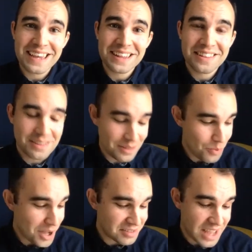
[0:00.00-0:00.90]
and the
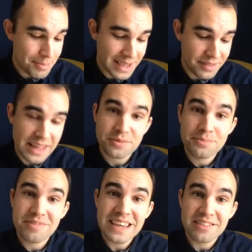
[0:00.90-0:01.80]
words coming out of the
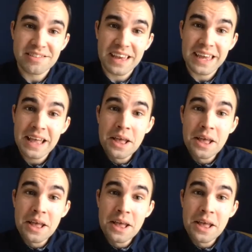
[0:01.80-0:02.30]
SMT today,